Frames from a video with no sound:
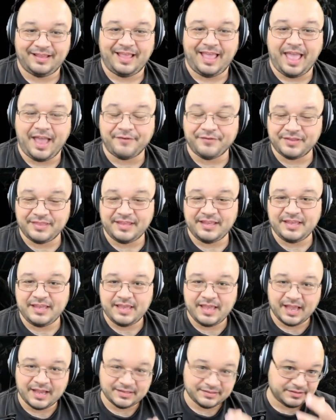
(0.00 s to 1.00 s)
everything he
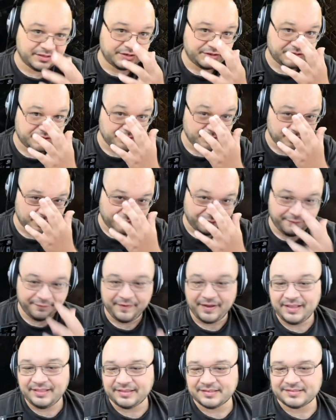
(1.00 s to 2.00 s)
has to do to
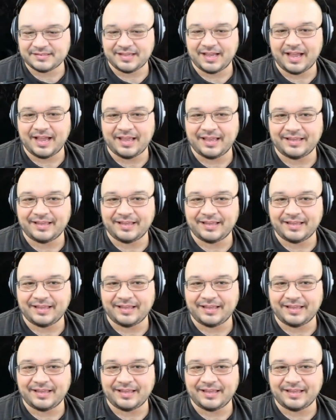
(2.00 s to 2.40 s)
fight this guy.